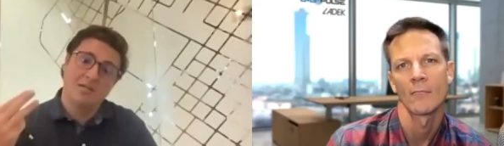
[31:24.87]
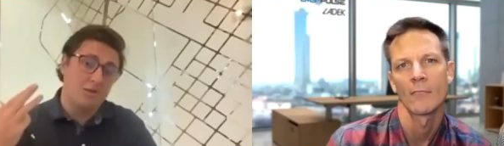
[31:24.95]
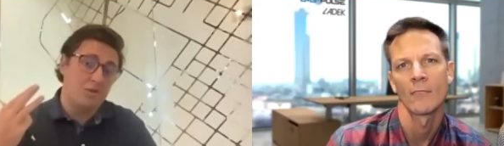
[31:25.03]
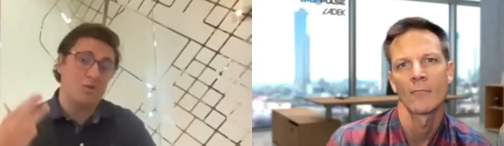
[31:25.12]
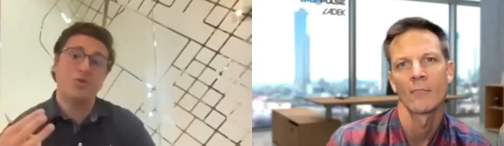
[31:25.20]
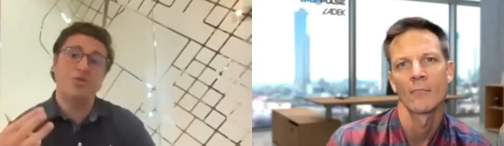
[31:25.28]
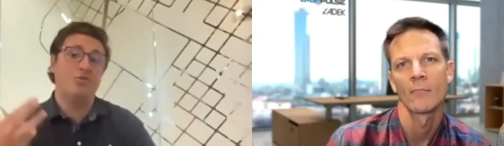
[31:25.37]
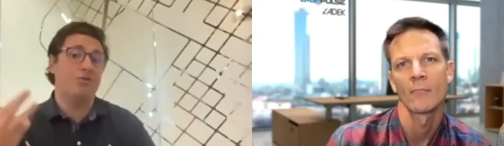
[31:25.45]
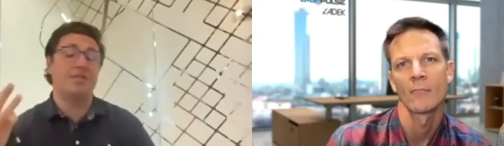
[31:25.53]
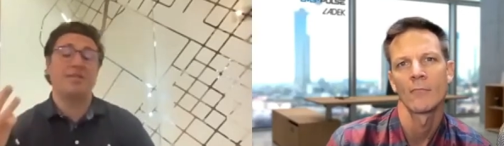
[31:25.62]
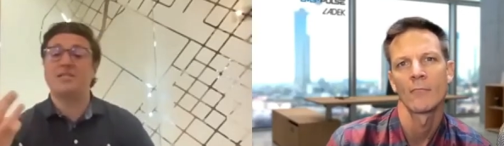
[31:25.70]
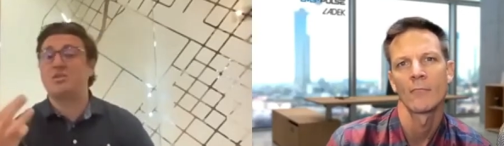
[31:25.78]
Speaker 1: The tutor
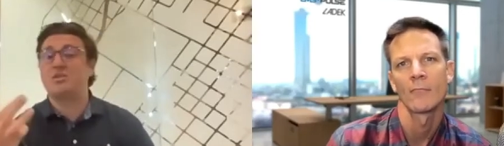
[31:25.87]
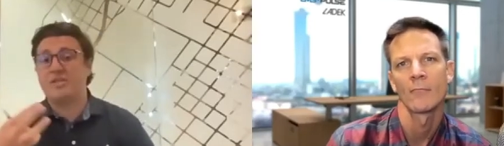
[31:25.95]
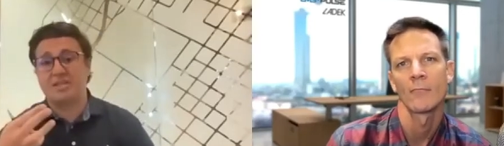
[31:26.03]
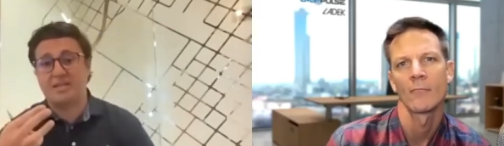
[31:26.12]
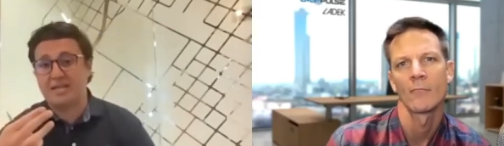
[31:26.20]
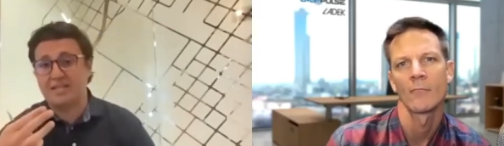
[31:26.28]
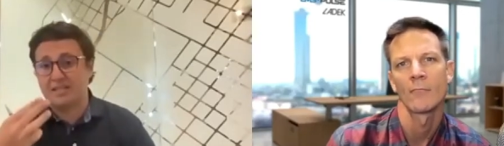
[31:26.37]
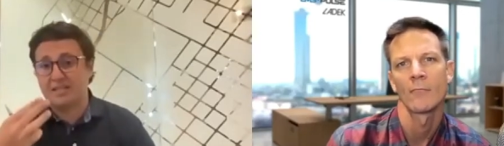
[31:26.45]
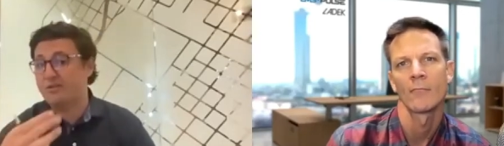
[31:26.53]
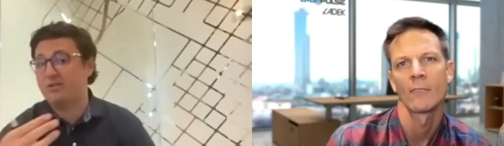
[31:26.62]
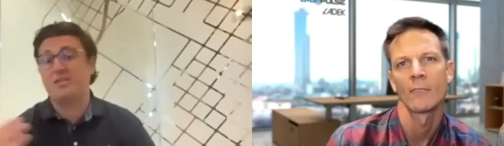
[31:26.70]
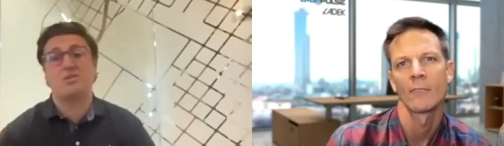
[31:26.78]
needs to be connected. There
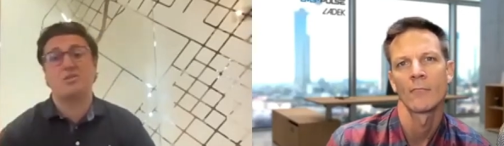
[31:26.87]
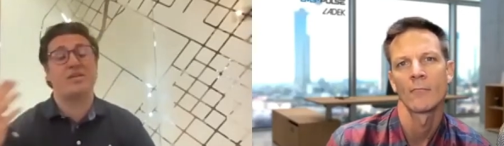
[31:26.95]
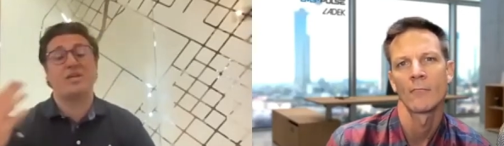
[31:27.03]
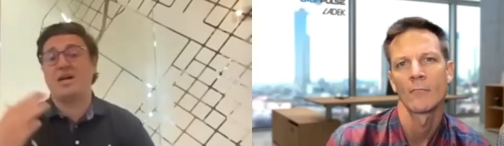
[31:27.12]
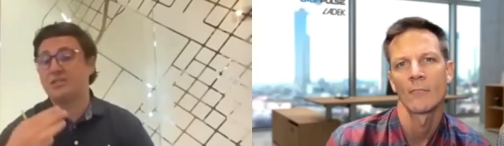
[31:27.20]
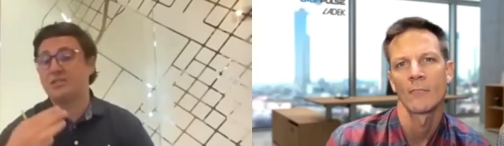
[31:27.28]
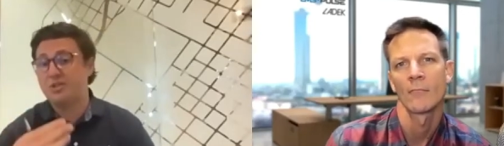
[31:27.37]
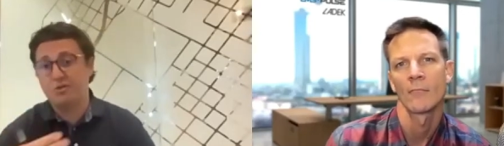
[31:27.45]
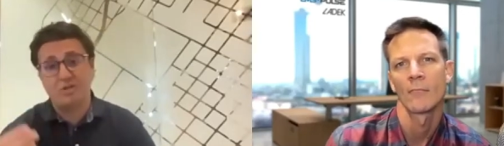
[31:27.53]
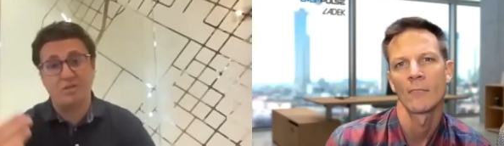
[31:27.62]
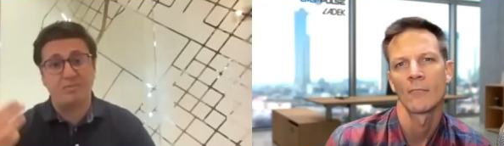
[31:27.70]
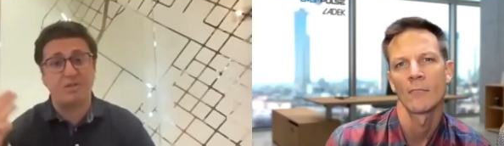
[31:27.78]
needs to be
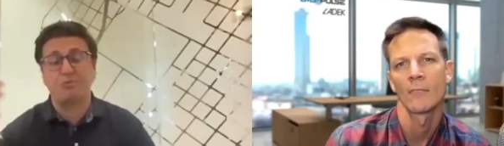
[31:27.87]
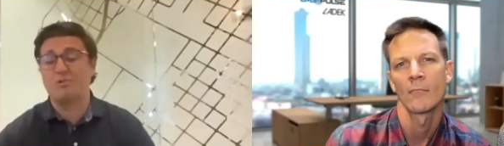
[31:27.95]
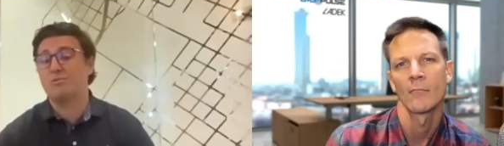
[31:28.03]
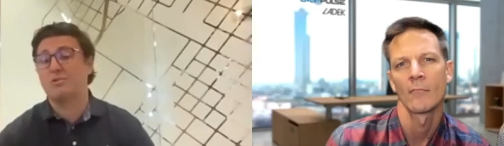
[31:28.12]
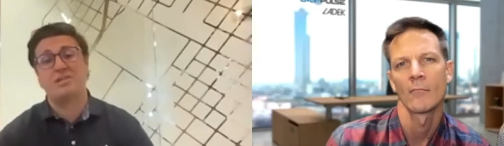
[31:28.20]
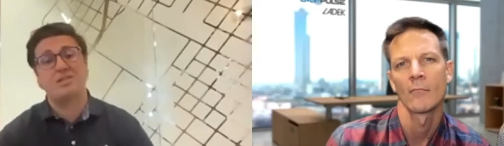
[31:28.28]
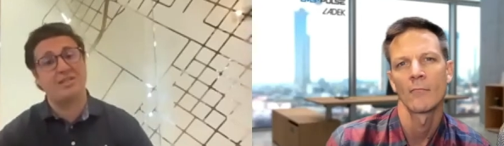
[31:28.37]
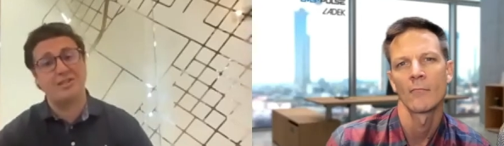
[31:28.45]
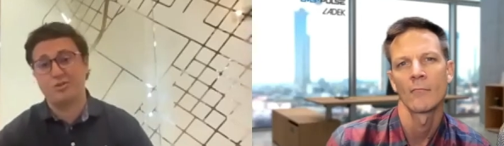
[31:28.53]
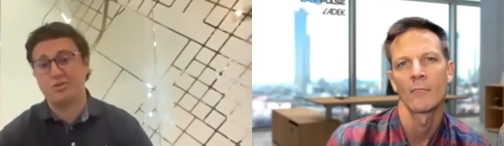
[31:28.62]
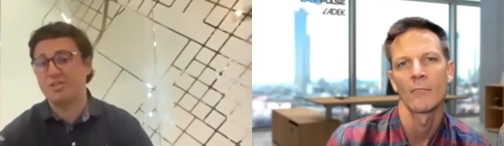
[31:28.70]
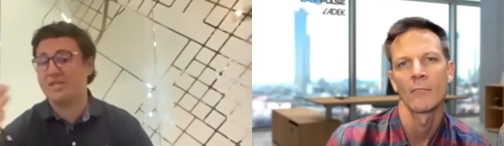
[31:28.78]
continuity between what the teacher
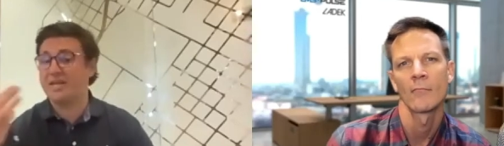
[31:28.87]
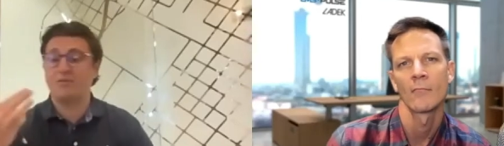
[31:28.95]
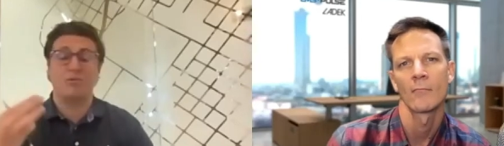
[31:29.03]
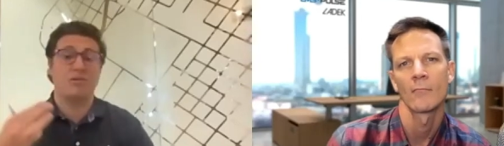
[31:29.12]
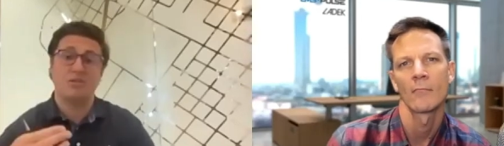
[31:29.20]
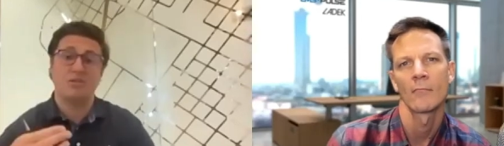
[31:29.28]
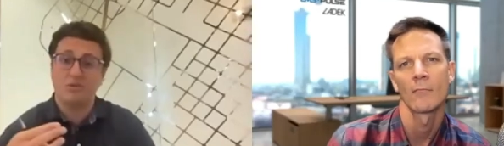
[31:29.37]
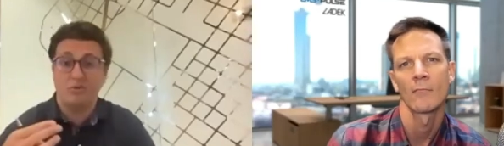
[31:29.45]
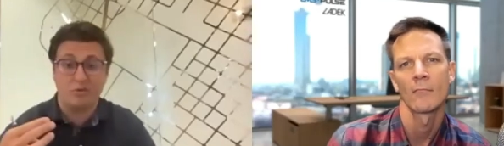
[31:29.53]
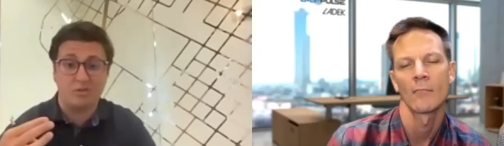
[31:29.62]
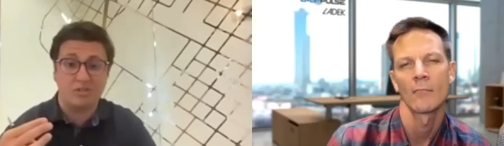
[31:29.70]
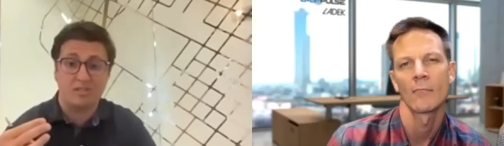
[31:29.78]
is saying and what the tutor
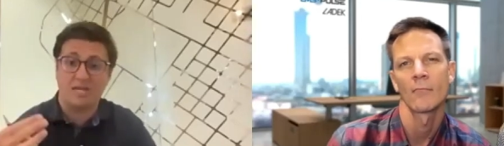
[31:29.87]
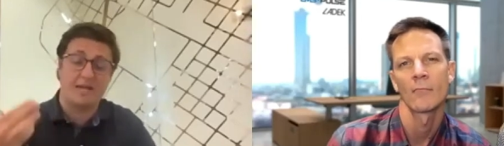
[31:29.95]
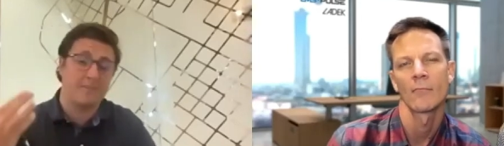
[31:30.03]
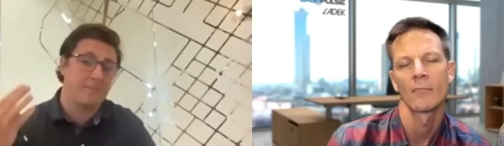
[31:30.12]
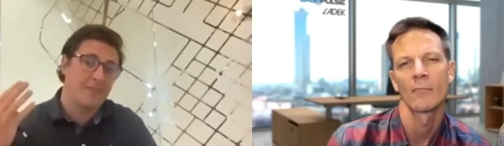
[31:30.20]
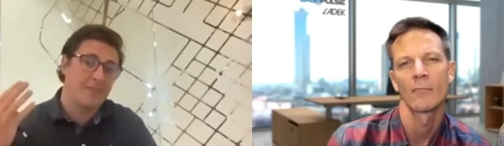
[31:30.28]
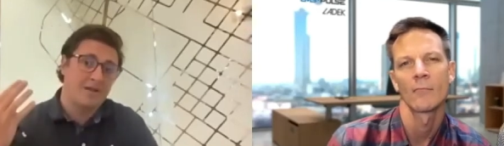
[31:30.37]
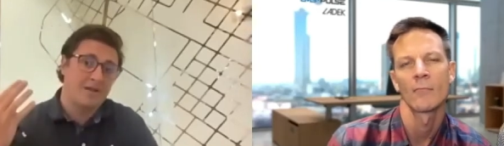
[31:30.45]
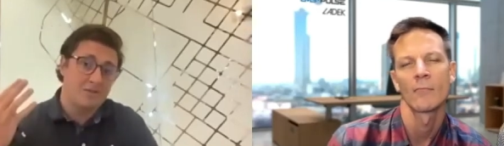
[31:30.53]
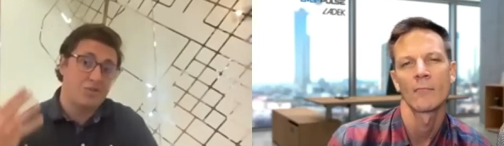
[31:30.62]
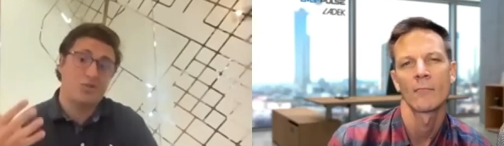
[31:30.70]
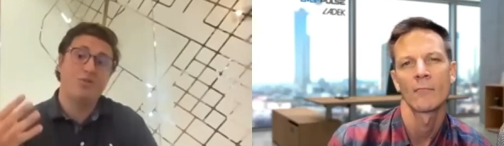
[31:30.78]
is saying. The
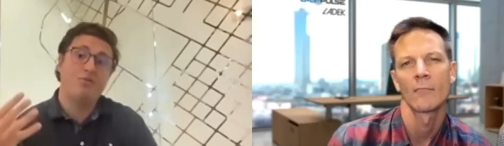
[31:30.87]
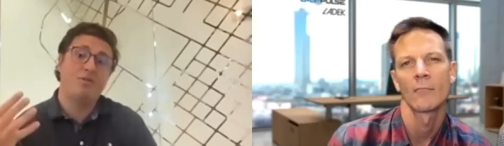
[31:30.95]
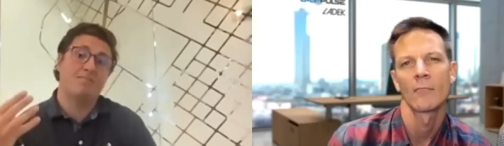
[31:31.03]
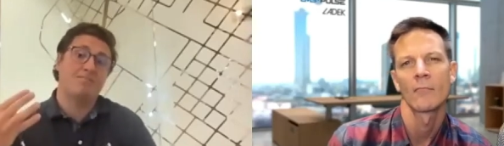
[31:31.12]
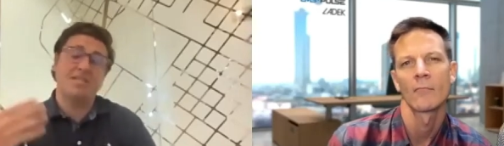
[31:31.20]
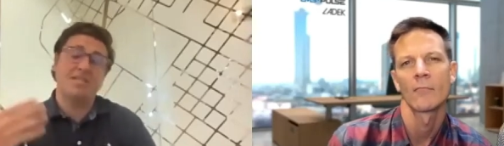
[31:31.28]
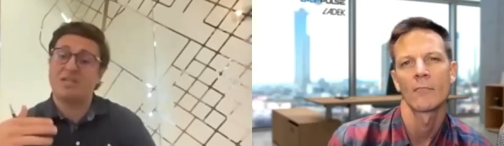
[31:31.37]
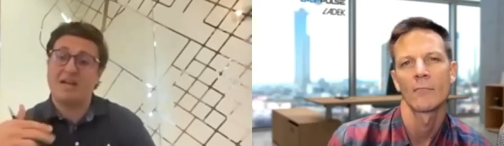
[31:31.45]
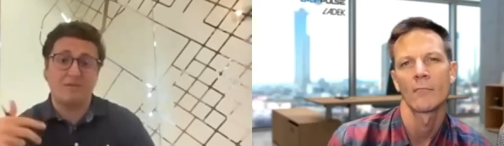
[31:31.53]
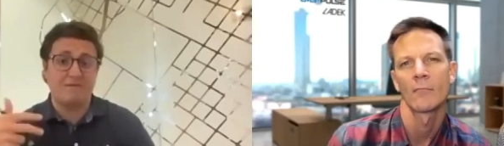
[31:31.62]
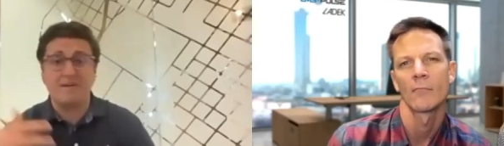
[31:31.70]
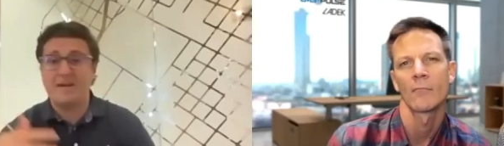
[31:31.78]
student needs to have
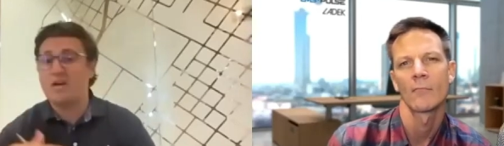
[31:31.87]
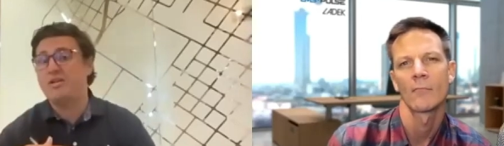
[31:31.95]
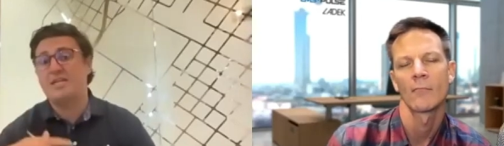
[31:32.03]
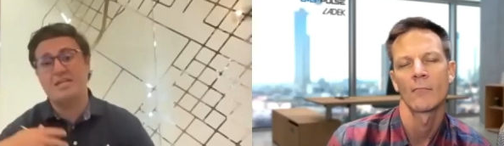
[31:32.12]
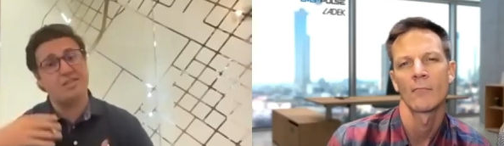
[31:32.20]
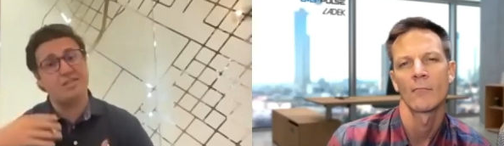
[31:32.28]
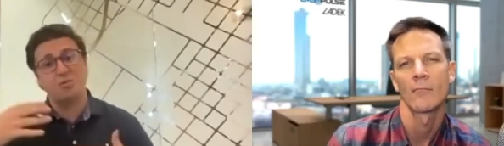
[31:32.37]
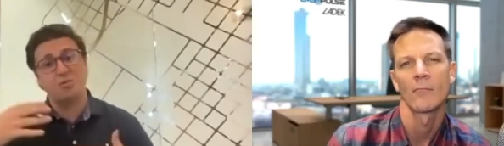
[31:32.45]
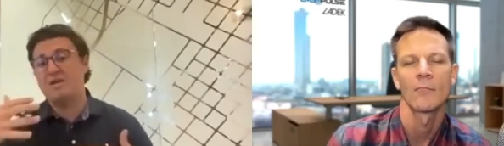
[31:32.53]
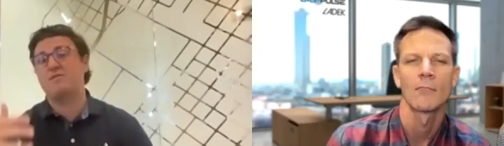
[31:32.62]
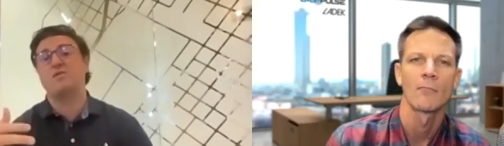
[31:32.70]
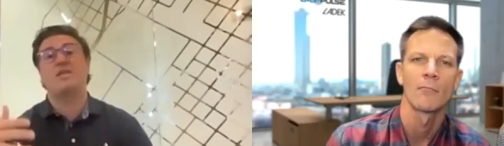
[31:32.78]
a very easy way
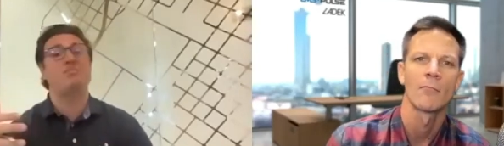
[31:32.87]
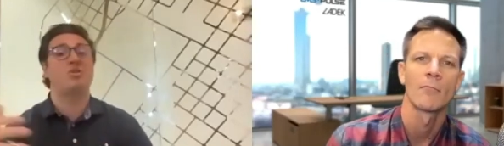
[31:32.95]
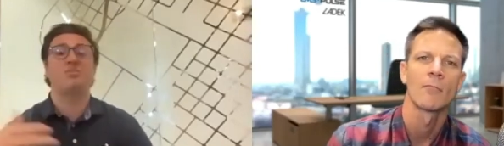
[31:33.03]
for them to